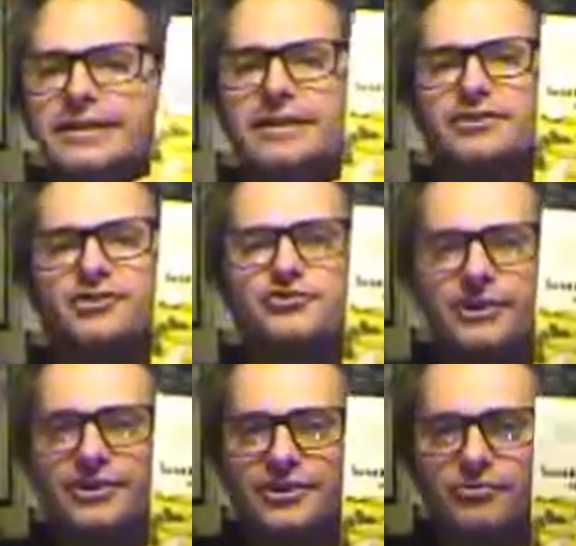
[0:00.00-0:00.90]

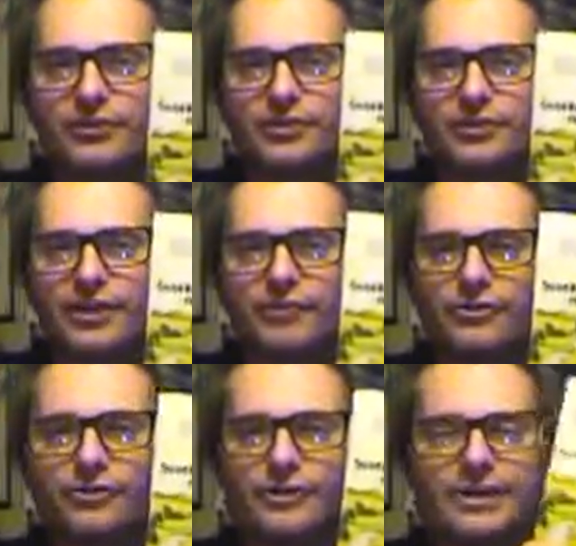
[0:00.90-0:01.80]
illustrations we got going
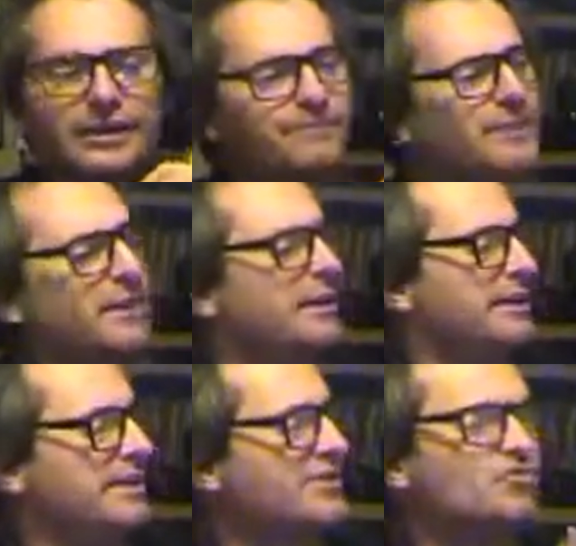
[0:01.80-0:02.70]
on there.
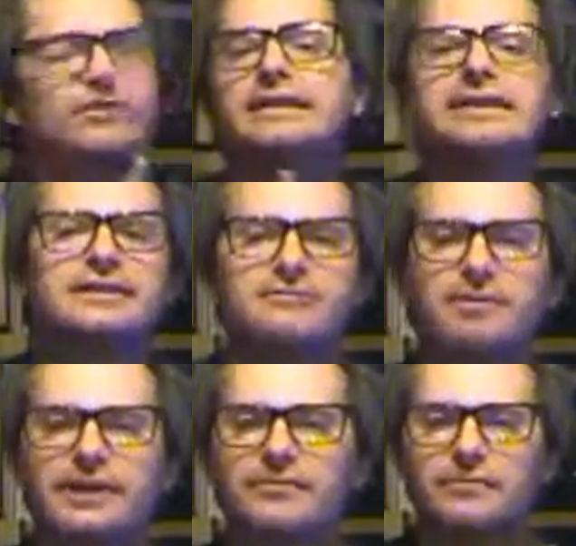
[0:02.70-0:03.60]
It doesn't really
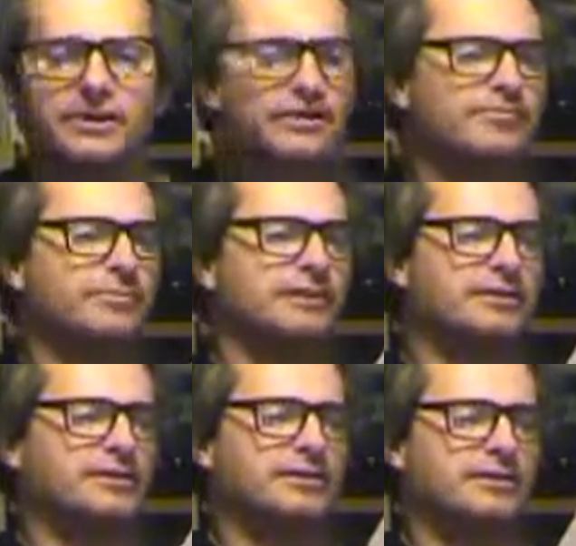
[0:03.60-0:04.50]
explain much, but